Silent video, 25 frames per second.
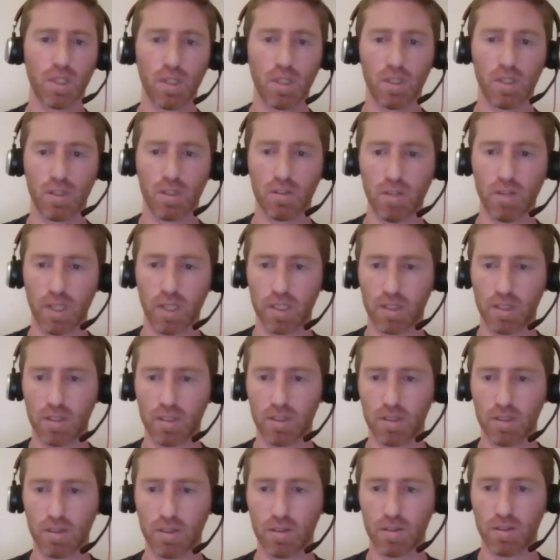Great.
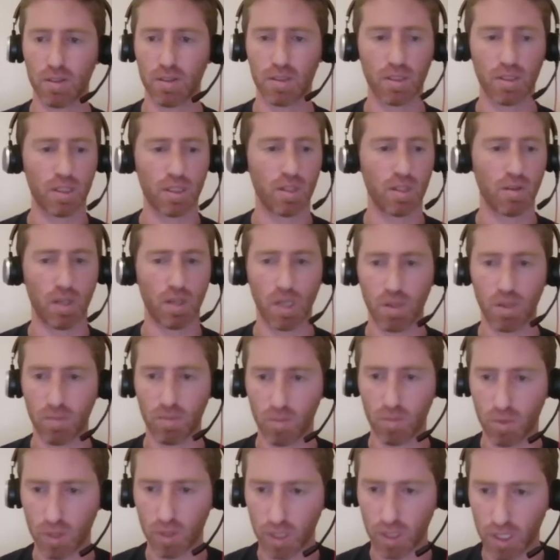Now
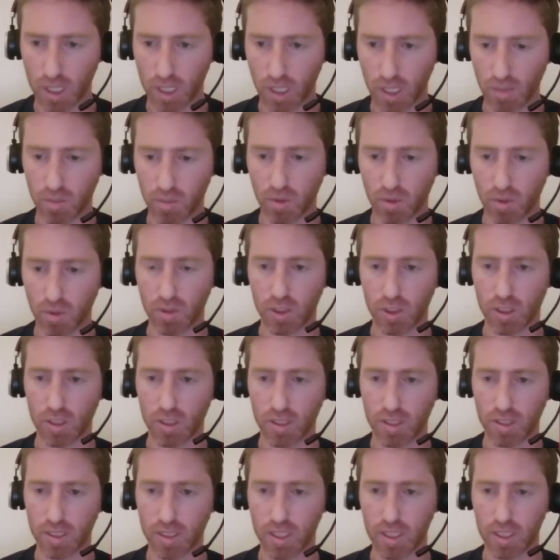I'm going to keep
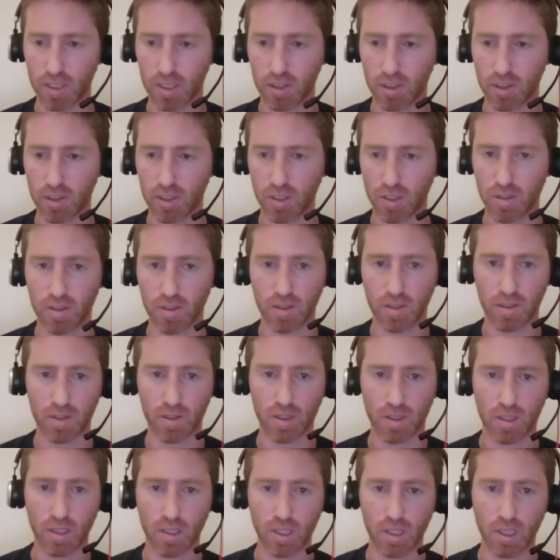original signature
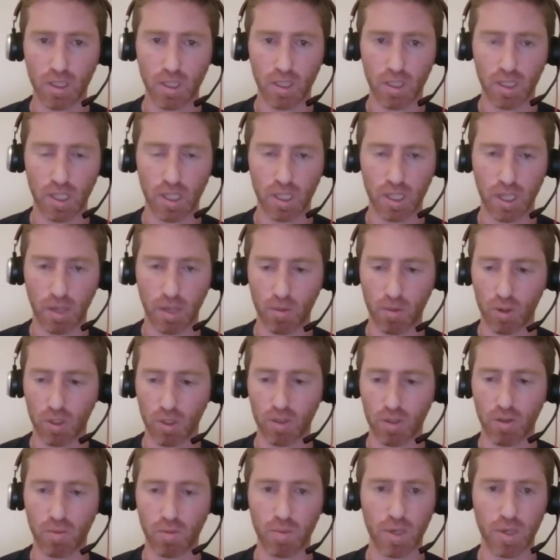and I'm going
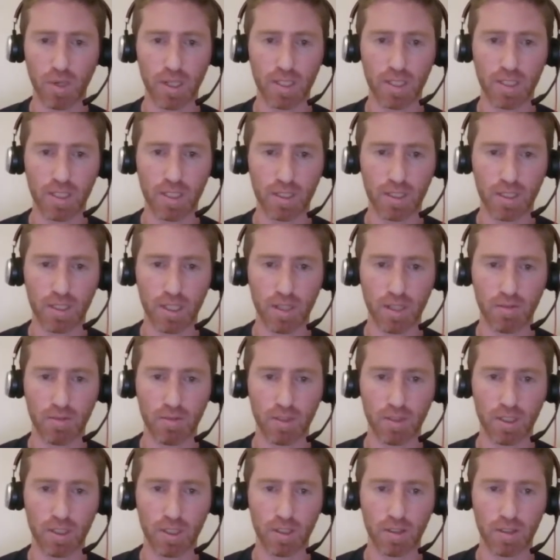to replace
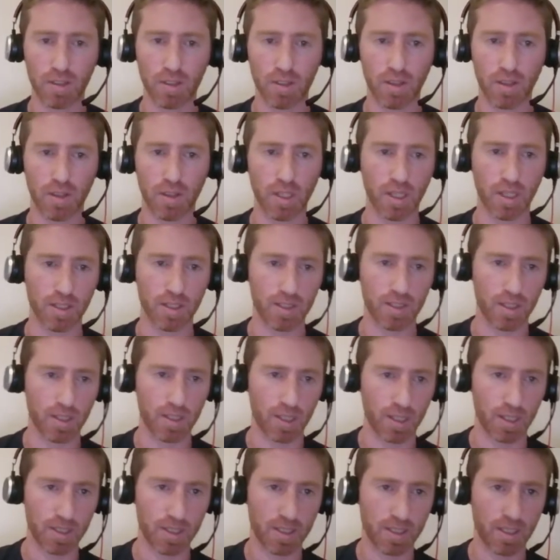everything
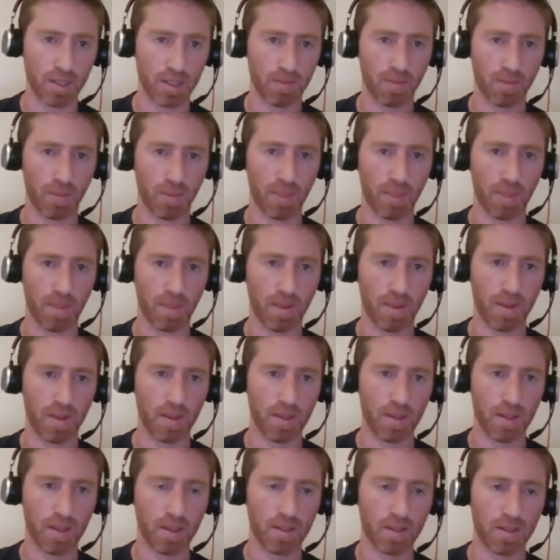that I see.
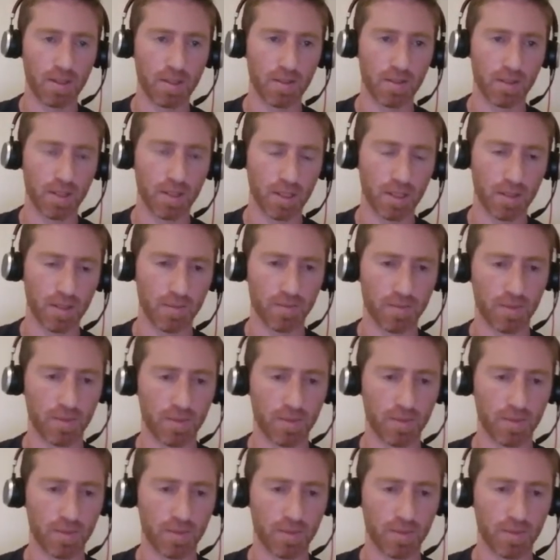Okay.